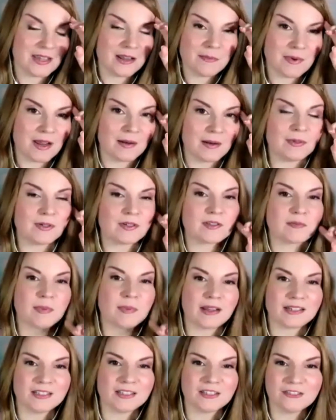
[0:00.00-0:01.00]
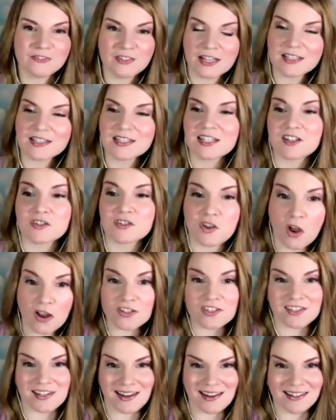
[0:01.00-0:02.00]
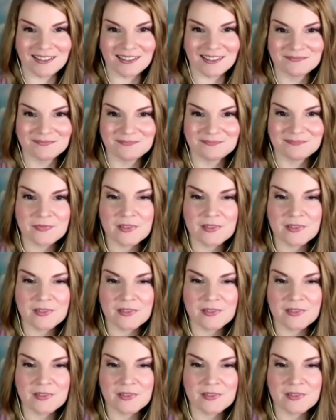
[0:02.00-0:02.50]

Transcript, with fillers: In my perspective, that's exhausting.